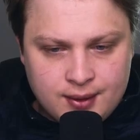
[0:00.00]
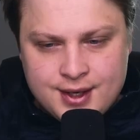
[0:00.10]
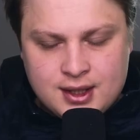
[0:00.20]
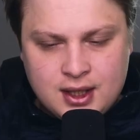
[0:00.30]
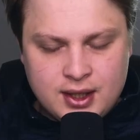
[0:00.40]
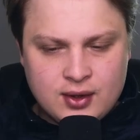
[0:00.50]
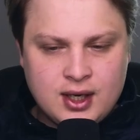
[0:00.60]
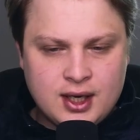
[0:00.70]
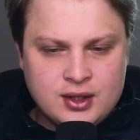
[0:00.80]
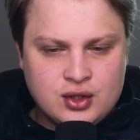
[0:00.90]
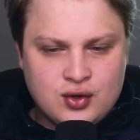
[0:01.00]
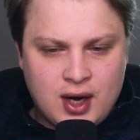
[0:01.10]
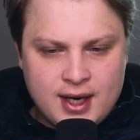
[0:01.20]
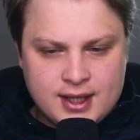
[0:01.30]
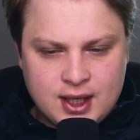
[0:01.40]
Not as clear cut and
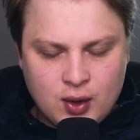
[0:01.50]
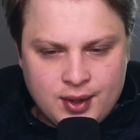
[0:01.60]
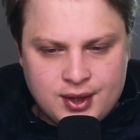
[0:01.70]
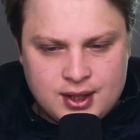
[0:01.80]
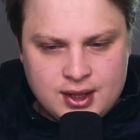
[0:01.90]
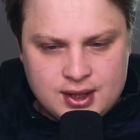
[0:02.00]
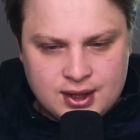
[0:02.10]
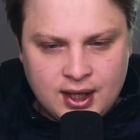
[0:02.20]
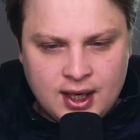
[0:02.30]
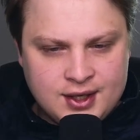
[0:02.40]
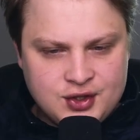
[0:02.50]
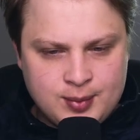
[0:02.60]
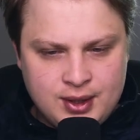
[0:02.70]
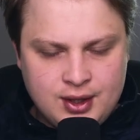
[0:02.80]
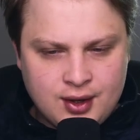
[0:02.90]
dry to tell what these lines
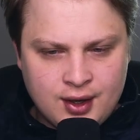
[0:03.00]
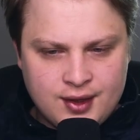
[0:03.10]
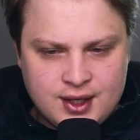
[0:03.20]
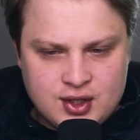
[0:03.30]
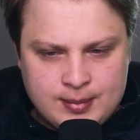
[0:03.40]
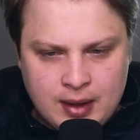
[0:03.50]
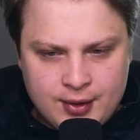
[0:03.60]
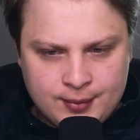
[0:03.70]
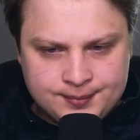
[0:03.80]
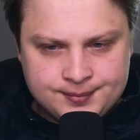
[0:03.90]
mean on this model.